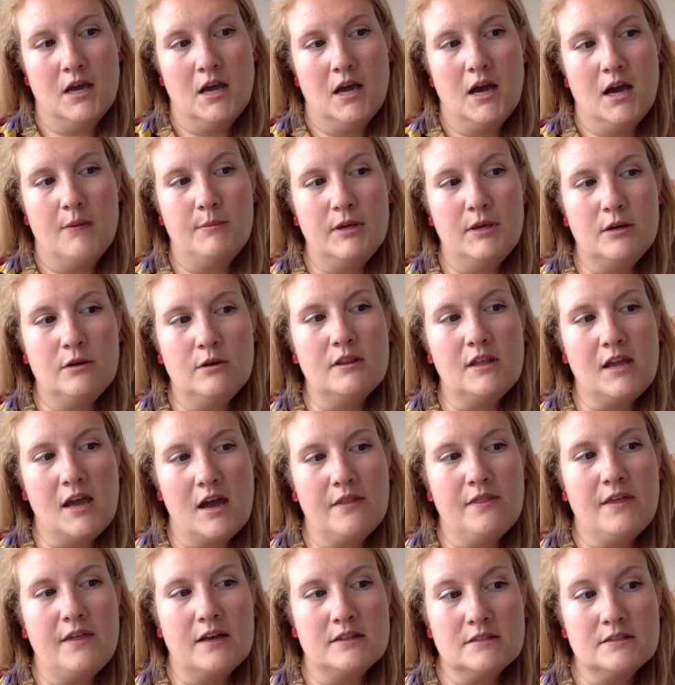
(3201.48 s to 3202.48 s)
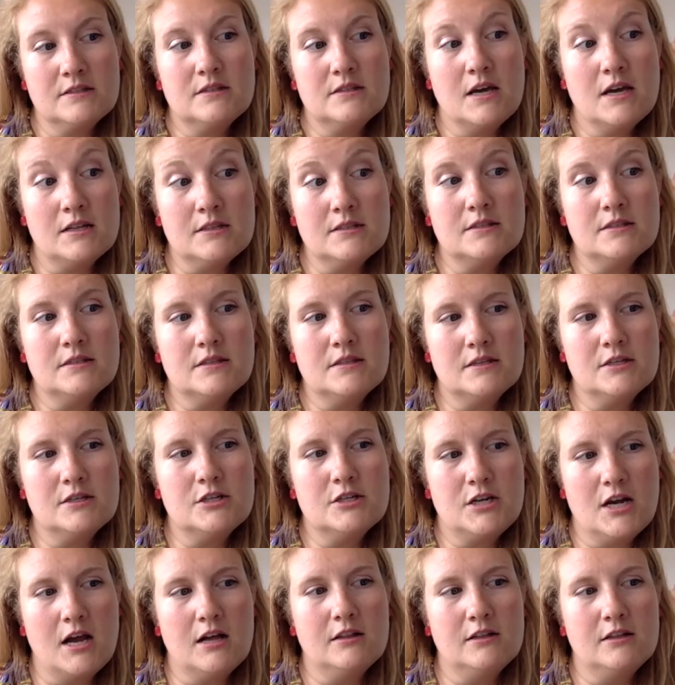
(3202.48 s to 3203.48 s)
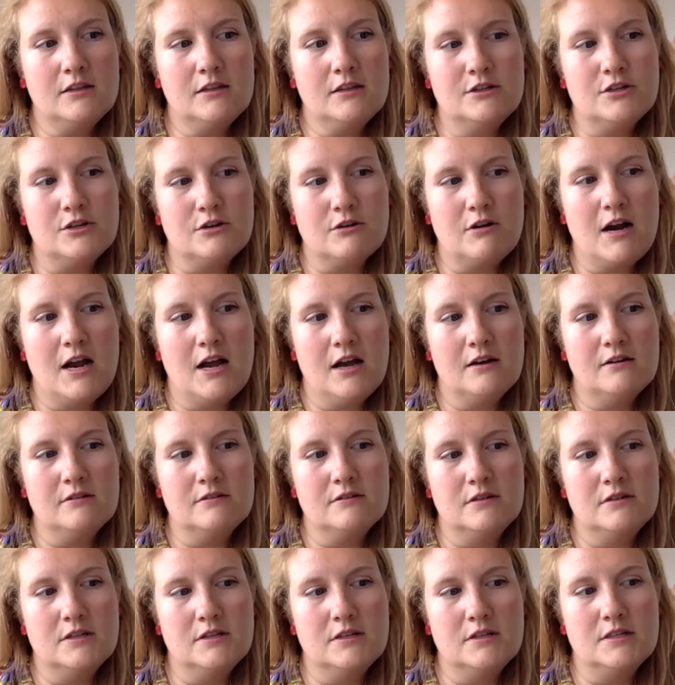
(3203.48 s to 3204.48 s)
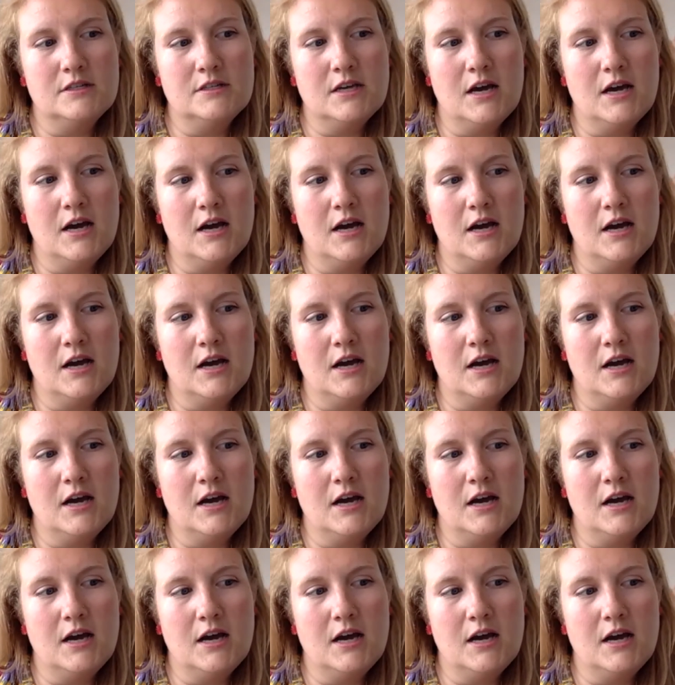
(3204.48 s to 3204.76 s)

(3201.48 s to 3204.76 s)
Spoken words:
I mean, yeah, that's the challenge around,